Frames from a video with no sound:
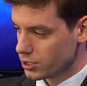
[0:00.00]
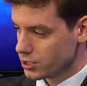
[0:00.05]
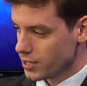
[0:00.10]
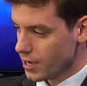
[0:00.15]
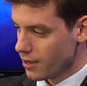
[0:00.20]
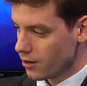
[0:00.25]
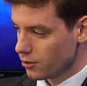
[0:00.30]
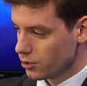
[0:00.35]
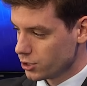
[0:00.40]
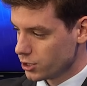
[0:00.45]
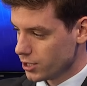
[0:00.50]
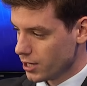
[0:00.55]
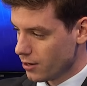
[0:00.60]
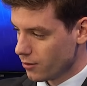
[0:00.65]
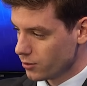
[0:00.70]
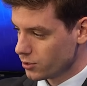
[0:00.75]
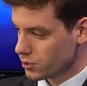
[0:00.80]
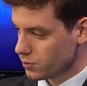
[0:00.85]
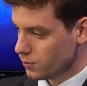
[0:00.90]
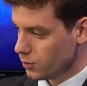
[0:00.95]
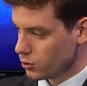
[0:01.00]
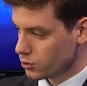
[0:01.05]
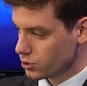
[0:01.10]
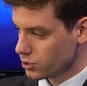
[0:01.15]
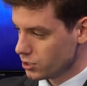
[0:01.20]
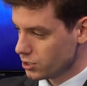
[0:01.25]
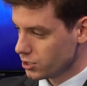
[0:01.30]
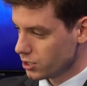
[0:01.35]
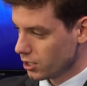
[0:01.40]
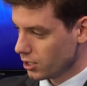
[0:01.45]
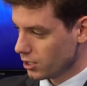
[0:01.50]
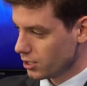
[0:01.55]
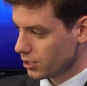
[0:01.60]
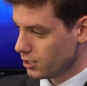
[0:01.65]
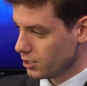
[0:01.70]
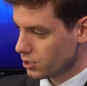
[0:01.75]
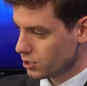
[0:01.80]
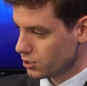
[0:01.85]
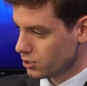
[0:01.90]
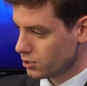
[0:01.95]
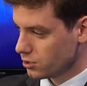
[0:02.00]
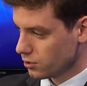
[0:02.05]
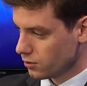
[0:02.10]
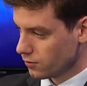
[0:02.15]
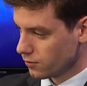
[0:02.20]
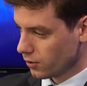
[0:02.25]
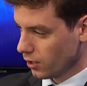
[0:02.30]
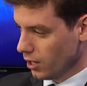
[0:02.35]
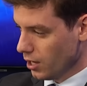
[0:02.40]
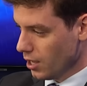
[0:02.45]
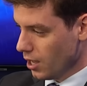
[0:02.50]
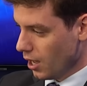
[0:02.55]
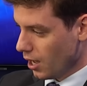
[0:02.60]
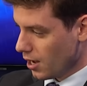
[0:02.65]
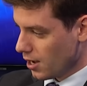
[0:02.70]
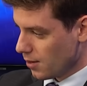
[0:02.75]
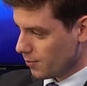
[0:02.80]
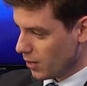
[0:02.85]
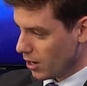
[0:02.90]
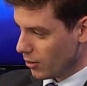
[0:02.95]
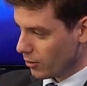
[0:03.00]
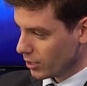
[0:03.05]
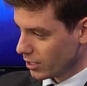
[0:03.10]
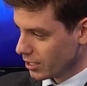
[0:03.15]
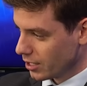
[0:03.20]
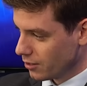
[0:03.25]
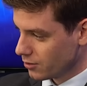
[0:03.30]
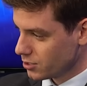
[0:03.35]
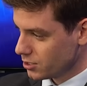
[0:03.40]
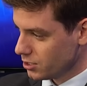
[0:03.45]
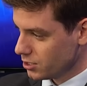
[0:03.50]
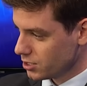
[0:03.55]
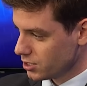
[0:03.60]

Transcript: Scattered showers and mostly sunny conditions over uh, Maui County.